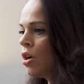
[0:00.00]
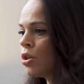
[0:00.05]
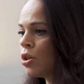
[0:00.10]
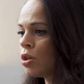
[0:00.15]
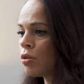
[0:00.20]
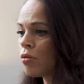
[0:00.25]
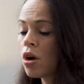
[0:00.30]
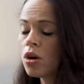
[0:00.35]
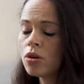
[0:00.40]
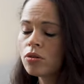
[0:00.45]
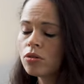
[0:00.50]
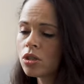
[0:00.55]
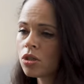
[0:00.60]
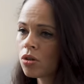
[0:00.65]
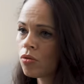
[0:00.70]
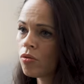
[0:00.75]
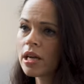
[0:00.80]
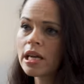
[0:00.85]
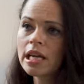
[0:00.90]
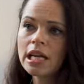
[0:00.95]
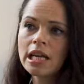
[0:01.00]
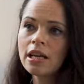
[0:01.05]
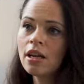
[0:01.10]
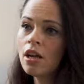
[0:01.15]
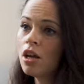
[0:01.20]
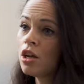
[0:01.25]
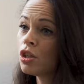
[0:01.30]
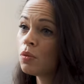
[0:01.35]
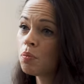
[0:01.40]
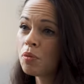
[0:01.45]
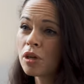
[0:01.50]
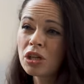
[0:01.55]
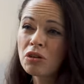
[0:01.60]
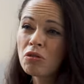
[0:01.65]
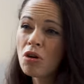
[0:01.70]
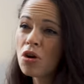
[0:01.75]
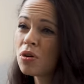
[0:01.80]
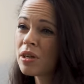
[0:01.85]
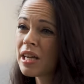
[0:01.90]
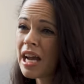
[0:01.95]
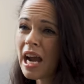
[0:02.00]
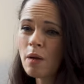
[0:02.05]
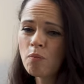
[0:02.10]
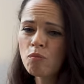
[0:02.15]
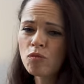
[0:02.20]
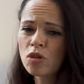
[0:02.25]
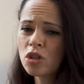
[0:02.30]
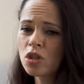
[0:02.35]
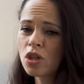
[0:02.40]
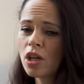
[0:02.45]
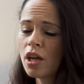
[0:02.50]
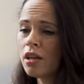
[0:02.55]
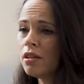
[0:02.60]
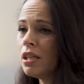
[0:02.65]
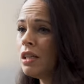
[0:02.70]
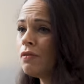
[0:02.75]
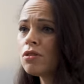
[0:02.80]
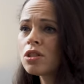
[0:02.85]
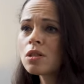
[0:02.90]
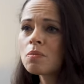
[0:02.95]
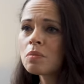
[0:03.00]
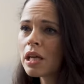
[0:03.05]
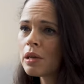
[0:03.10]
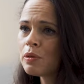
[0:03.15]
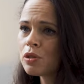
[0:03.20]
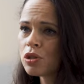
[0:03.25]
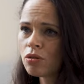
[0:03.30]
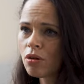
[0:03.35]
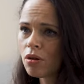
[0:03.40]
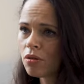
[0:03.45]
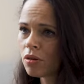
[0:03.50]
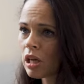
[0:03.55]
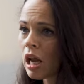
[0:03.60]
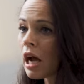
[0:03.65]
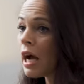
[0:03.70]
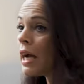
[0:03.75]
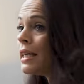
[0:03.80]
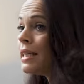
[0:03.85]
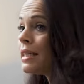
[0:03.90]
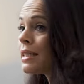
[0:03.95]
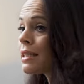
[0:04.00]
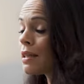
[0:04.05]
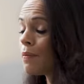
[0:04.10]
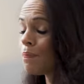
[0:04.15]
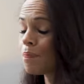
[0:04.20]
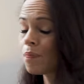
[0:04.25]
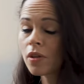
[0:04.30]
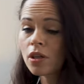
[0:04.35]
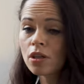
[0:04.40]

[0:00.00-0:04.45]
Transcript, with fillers: your own screen, bring your own cameras, and even sometimes your own lights,